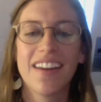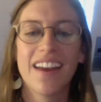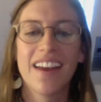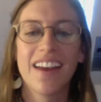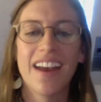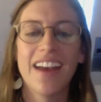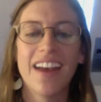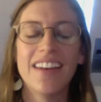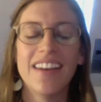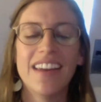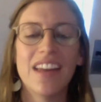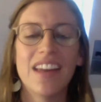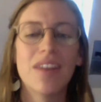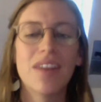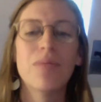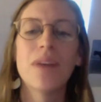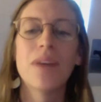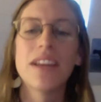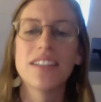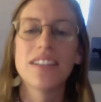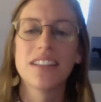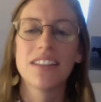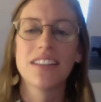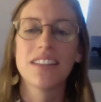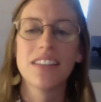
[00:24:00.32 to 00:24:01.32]
And in a way
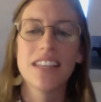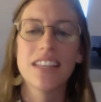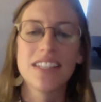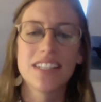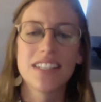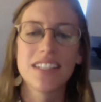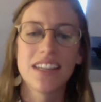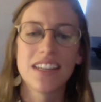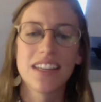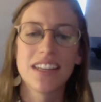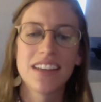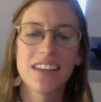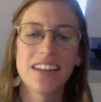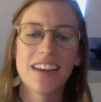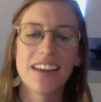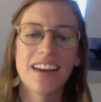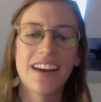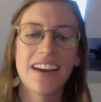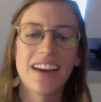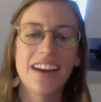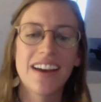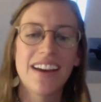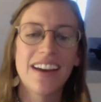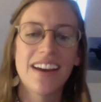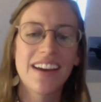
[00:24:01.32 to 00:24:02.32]
to listen,
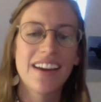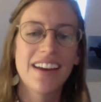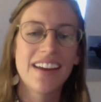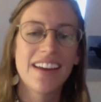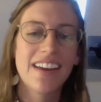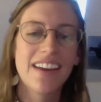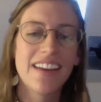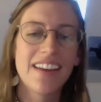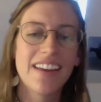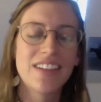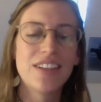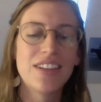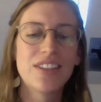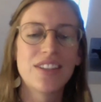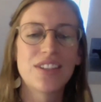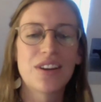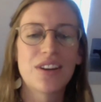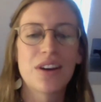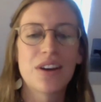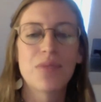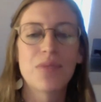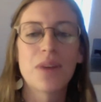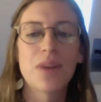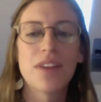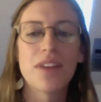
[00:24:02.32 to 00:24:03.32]
to discern
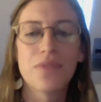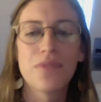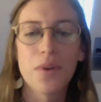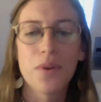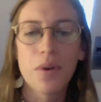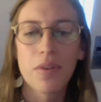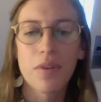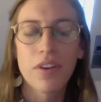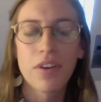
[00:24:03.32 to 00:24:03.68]
a way forward